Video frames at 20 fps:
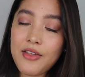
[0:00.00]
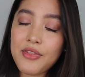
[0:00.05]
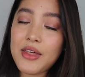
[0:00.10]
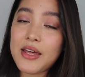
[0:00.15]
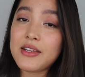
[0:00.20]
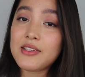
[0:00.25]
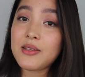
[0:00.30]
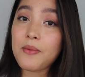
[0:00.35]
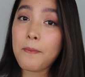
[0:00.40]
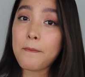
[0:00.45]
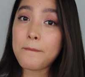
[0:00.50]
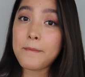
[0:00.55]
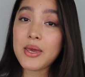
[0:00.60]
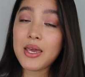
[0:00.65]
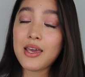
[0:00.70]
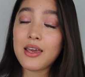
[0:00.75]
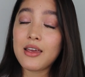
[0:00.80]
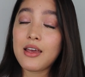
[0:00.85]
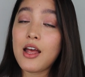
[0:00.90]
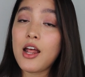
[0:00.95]
That is a
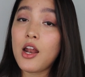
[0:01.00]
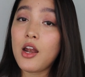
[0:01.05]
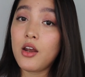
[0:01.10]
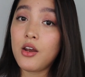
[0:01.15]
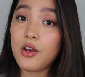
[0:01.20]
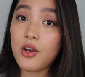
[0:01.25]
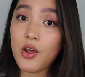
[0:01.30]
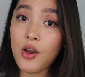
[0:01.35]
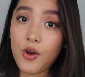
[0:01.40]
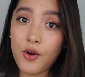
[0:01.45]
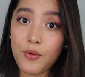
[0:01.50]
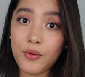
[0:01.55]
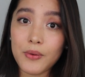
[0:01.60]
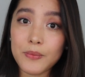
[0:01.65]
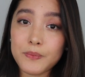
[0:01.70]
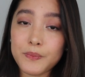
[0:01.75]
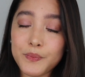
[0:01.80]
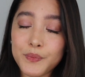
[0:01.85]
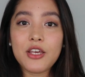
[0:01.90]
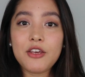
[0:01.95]
big no.